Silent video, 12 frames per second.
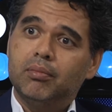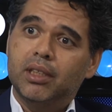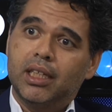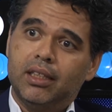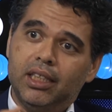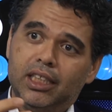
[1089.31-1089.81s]
But
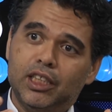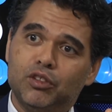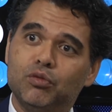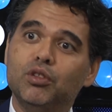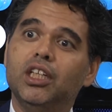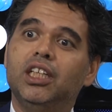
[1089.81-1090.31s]
I think
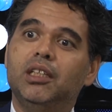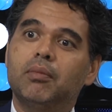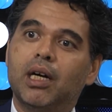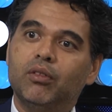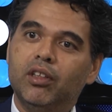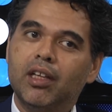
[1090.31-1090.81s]
it's really
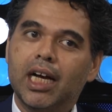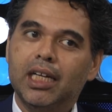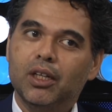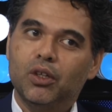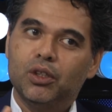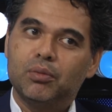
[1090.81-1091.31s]
about the
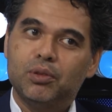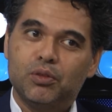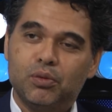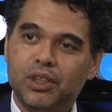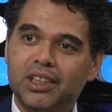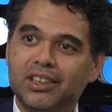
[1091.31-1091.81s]
dialogue
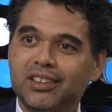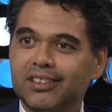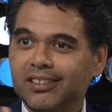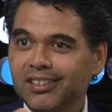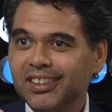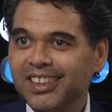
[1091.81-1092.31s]
between
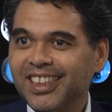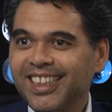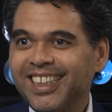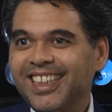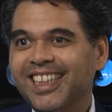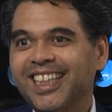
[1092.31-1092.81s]

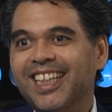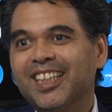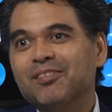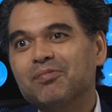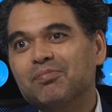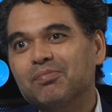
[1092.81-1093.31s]

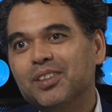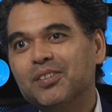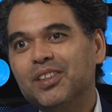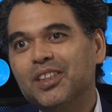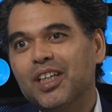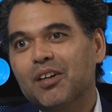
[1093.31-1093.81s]

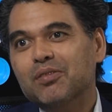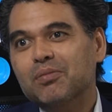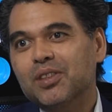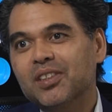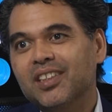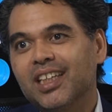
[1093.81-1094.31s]
the
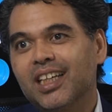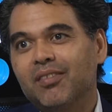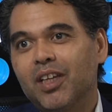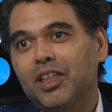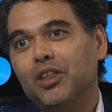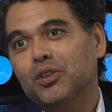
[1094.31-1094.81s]
government
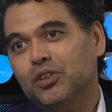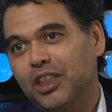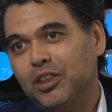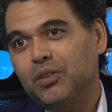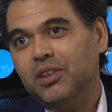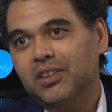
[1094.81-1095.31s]
and the
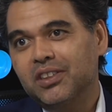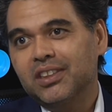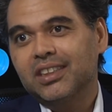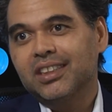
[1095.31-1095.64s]
constituents.